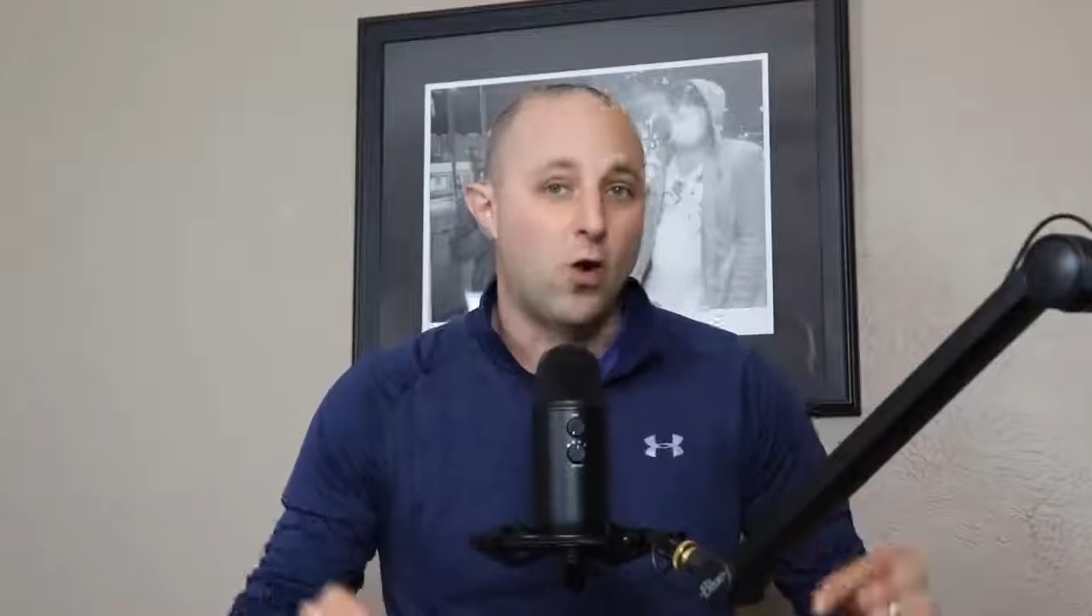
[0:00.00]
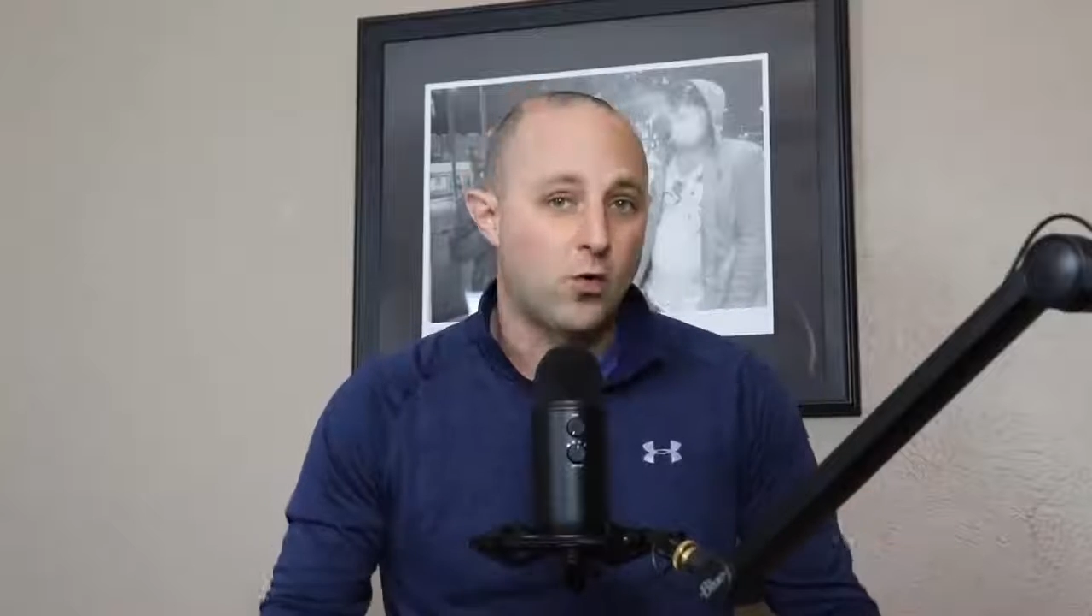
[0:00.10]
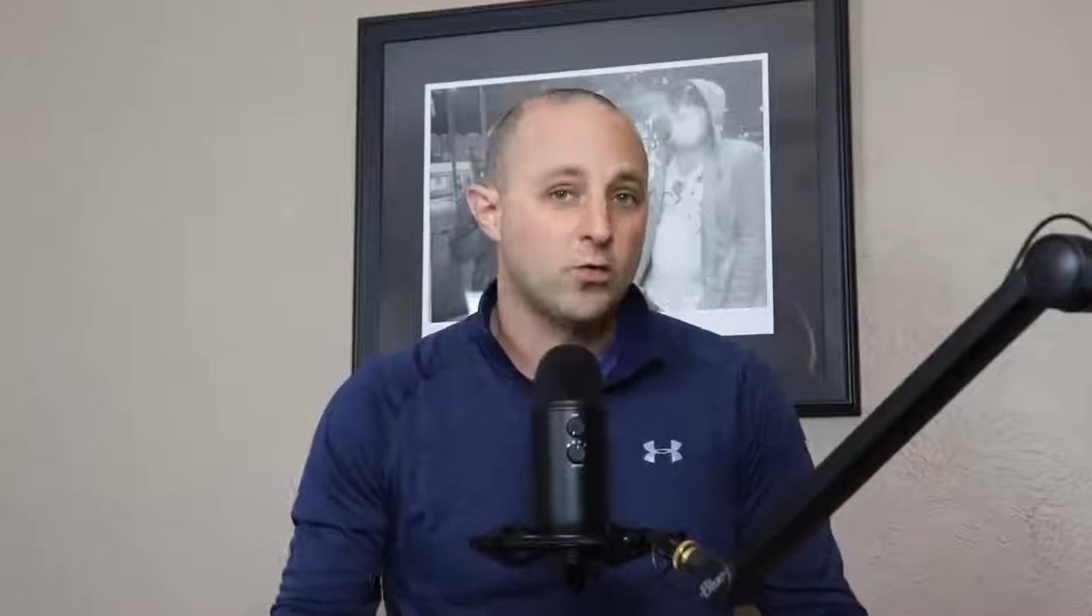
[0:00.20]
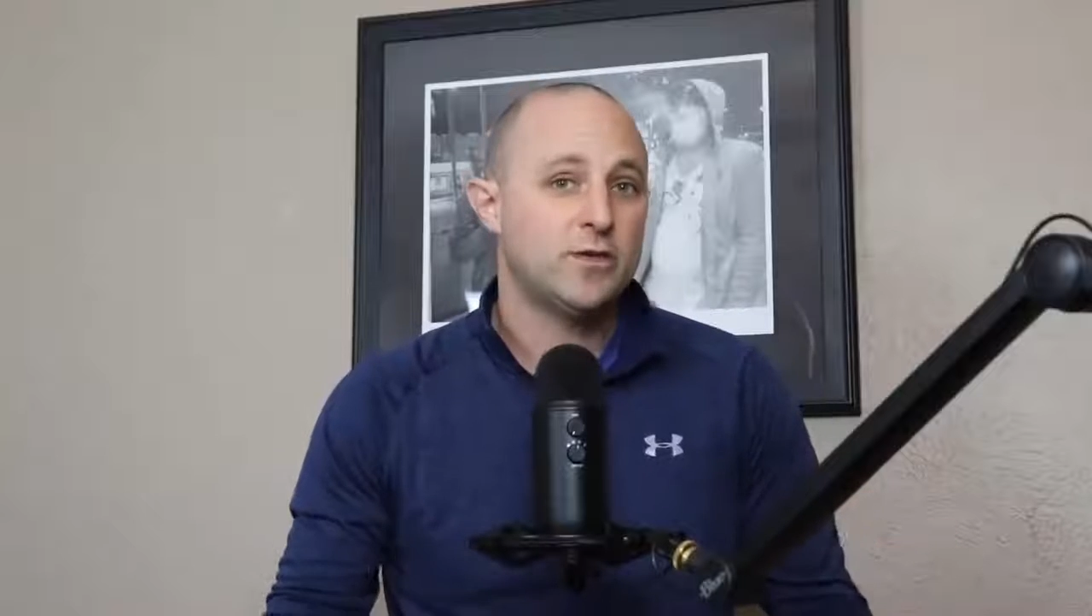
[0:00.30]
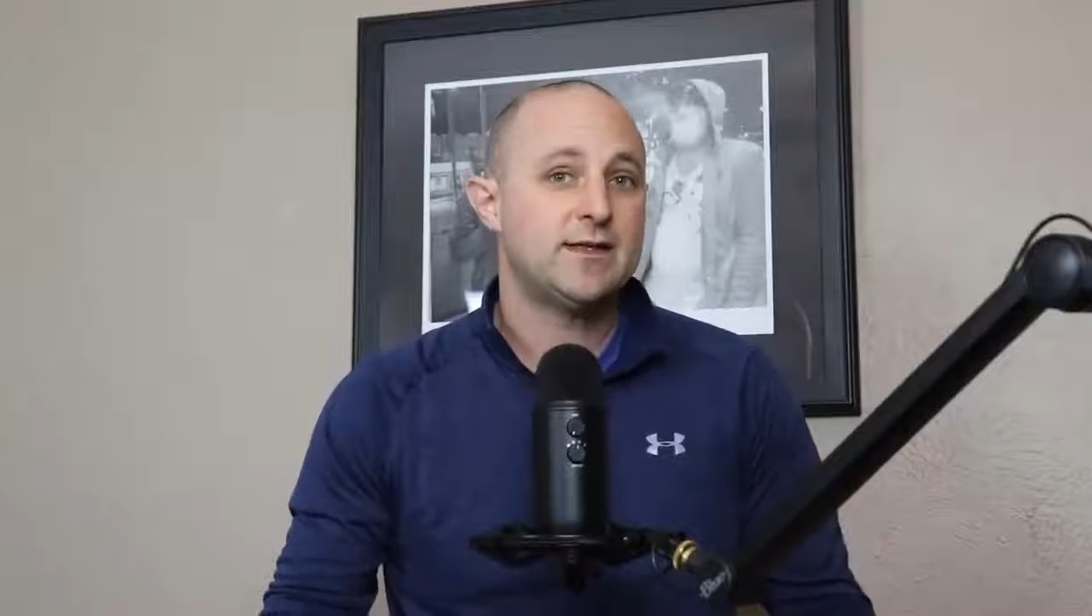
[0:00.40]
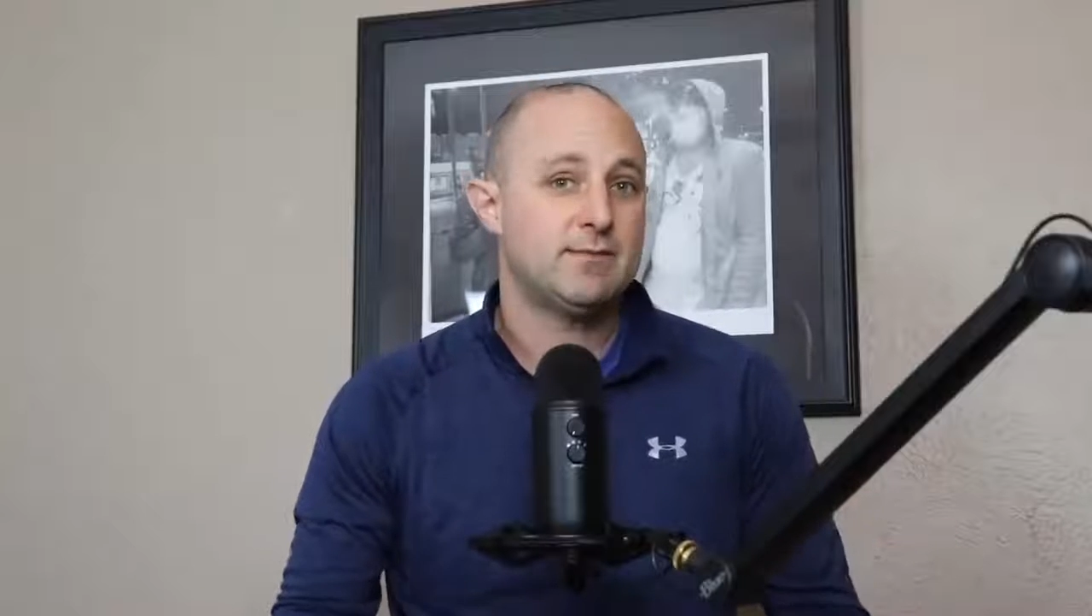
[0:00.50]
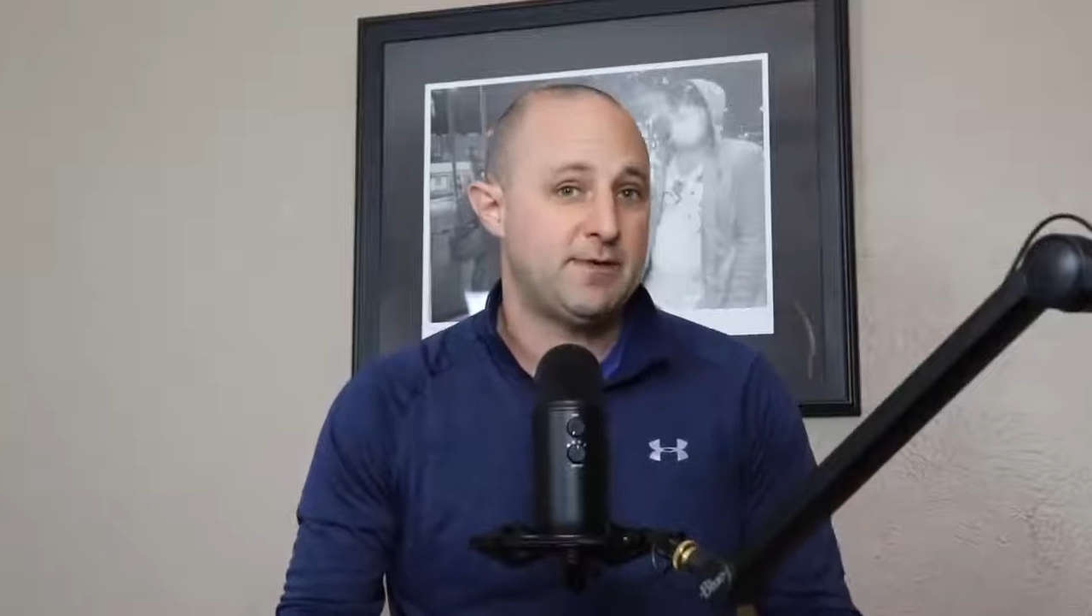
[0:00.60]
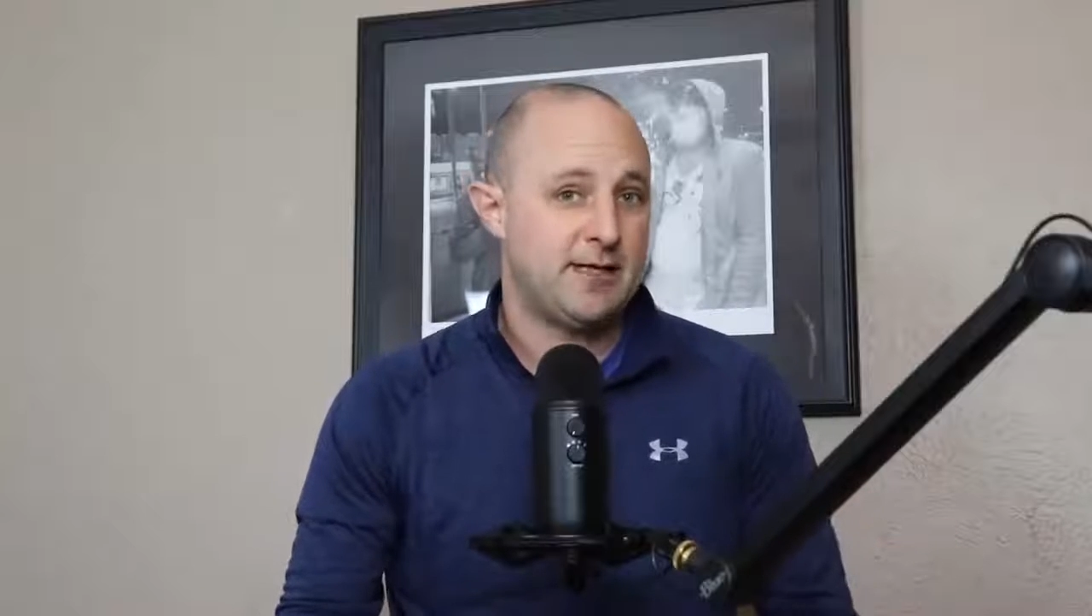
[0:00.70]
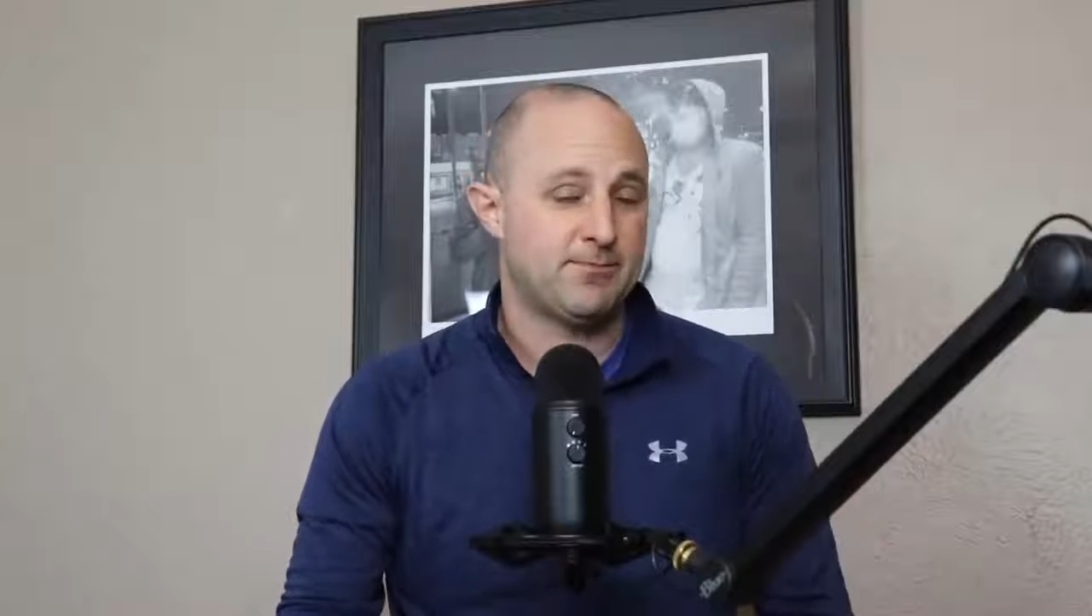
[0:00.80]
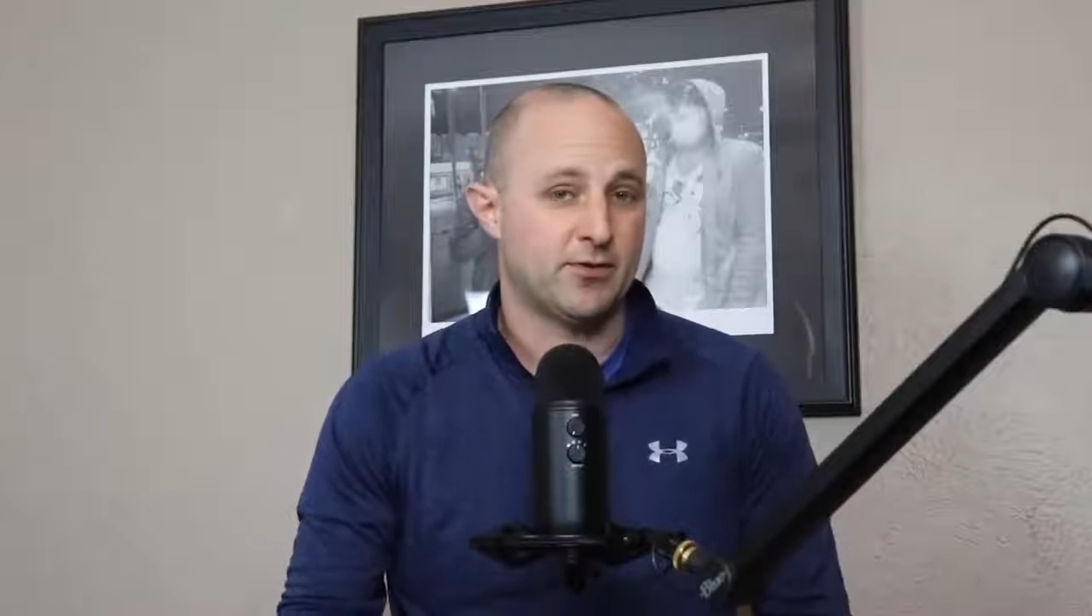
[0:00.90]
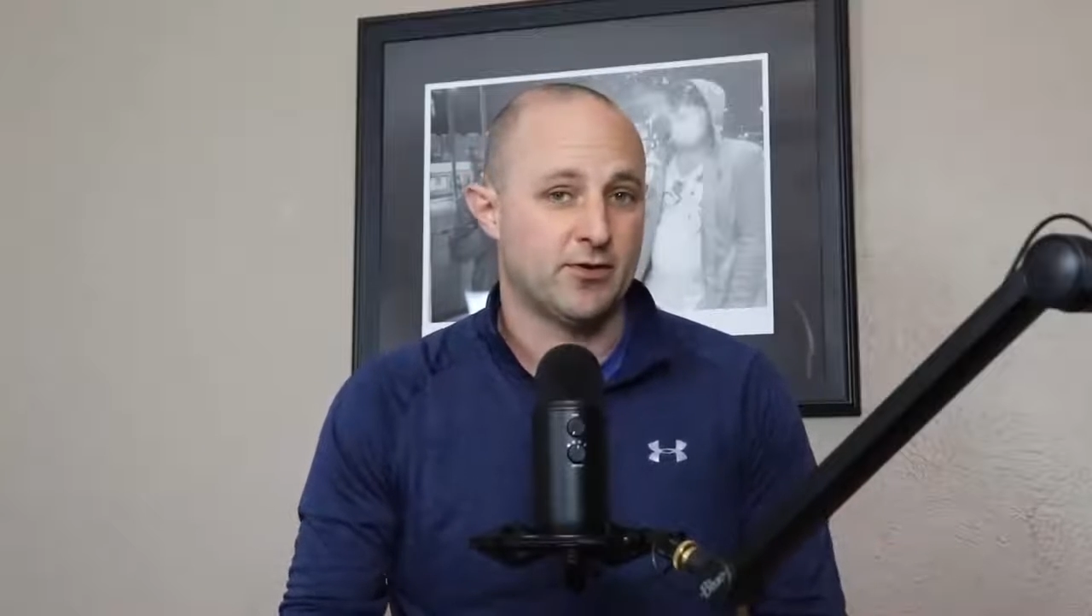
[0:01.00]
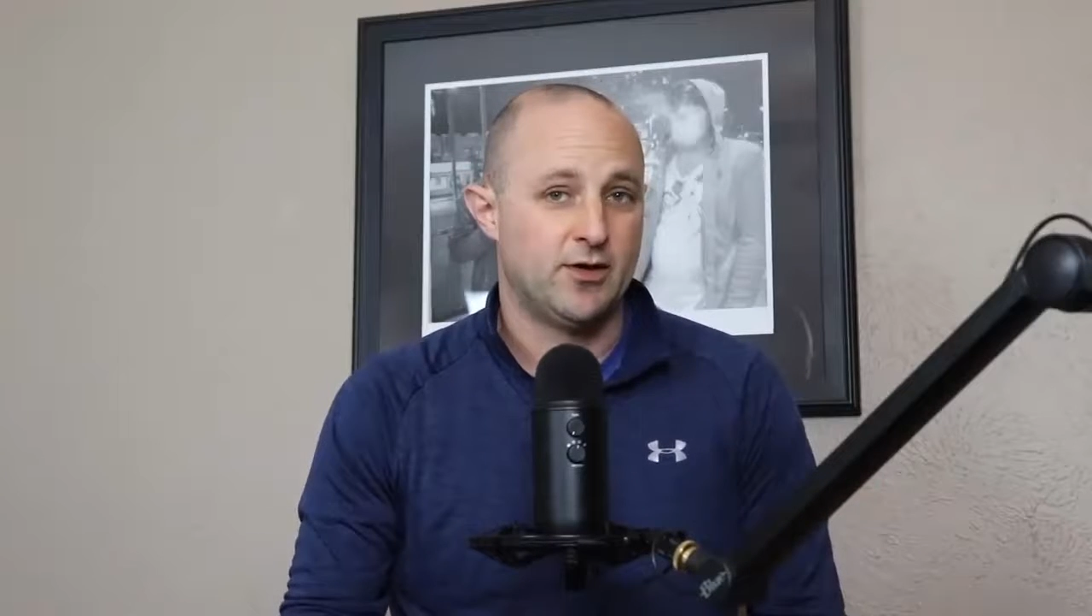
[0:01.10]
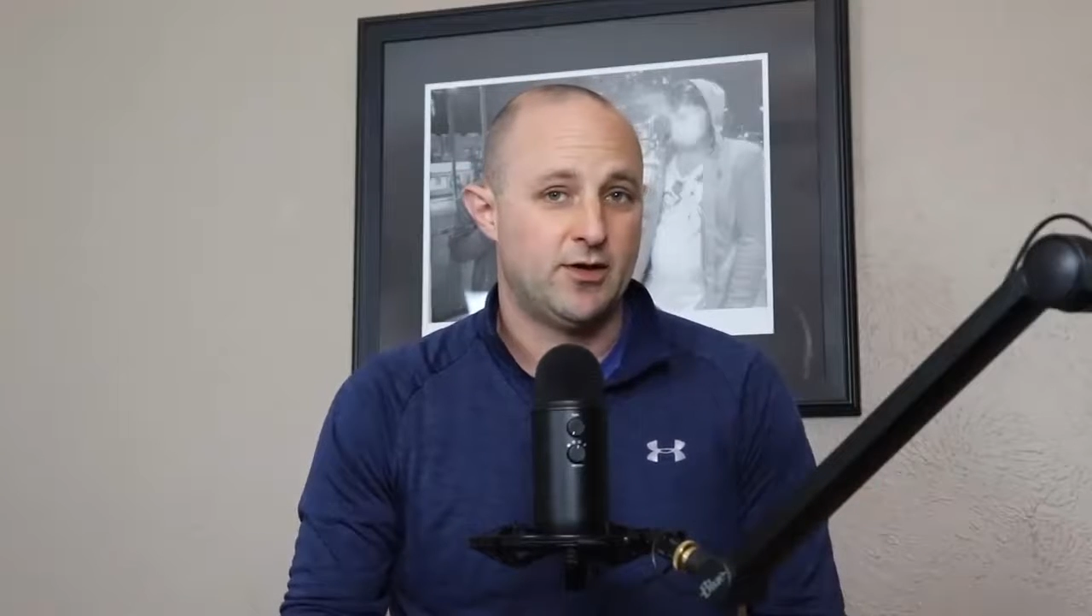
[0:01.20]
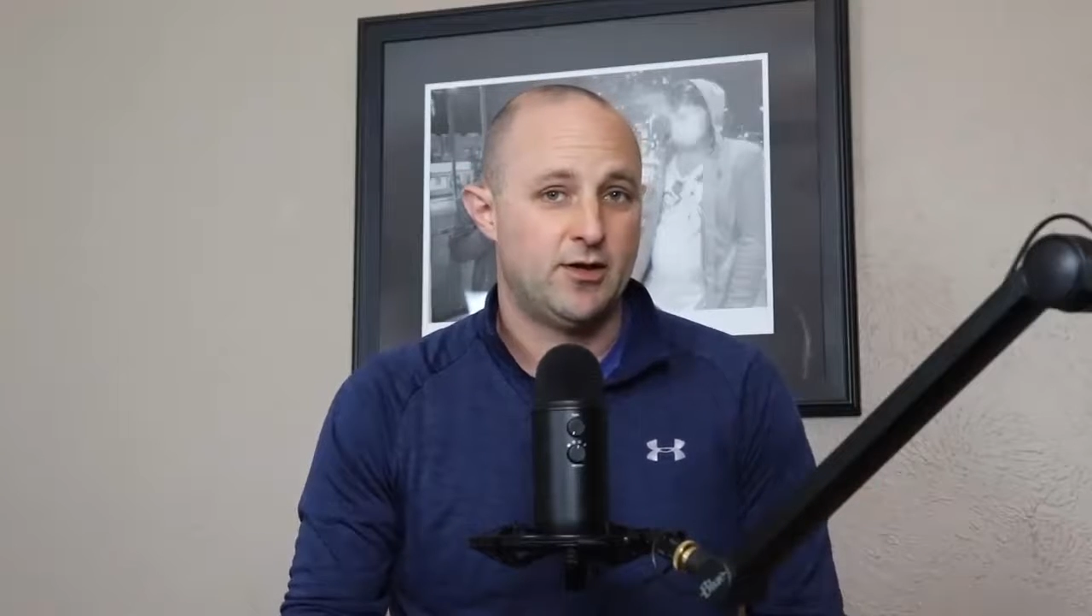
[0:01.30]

only the people